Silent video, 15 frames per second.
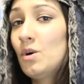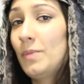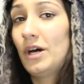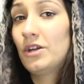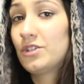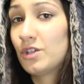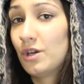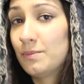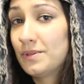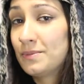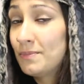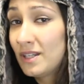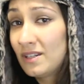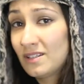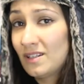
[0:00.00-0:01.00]
sure about
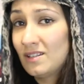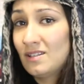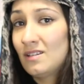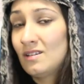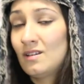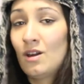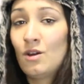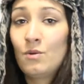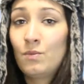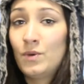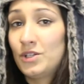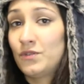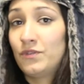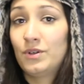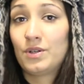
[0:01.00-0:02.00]
jobs because I didn't know
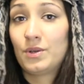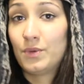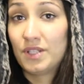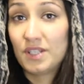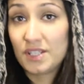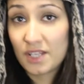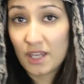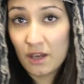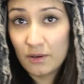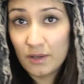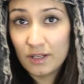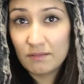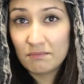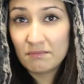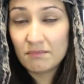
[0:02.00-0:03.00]
which field I wanted to go
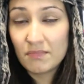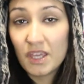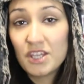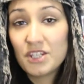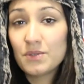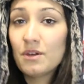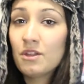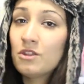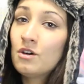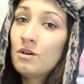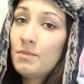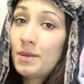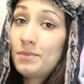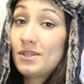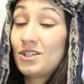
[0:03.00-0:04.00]
in. So I
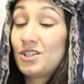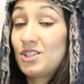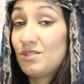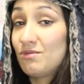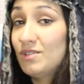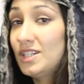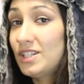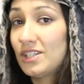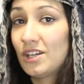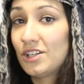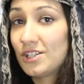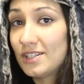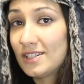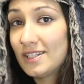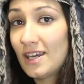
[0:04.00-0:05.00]
thought maybe I could do
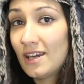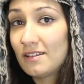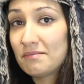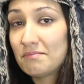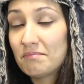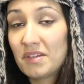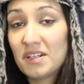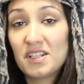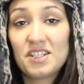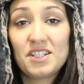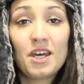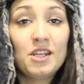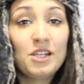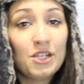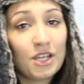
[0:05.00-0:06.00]
research instead, and I
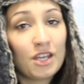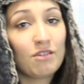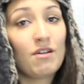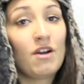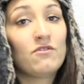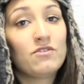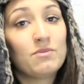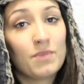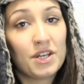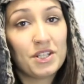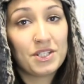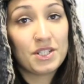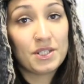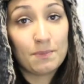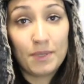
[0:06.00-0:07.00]
started looking around for
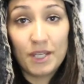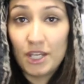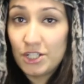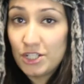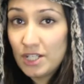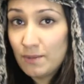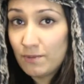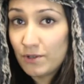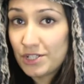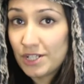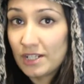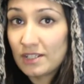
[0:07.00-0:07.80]
masters and PhD